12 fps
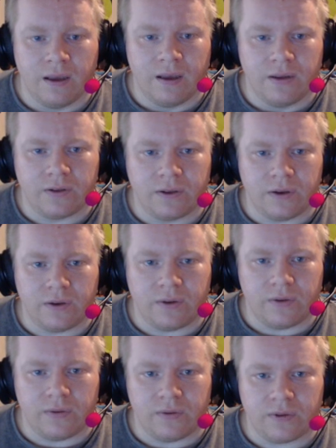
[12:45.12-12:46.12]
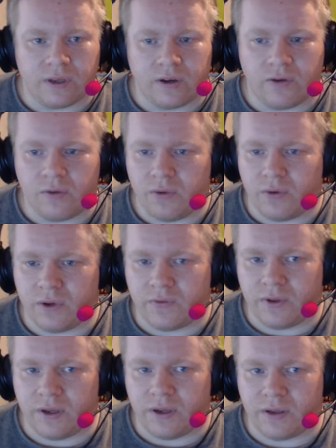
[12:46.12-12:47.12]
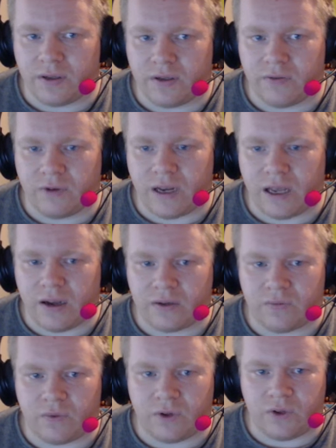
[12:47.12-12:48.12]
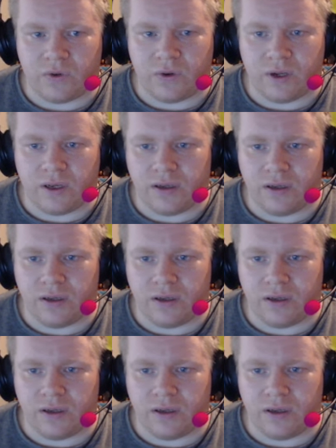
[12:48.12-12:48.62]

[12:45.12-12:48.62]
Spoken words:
So, scout report is finished. Renaud doesn't want to join.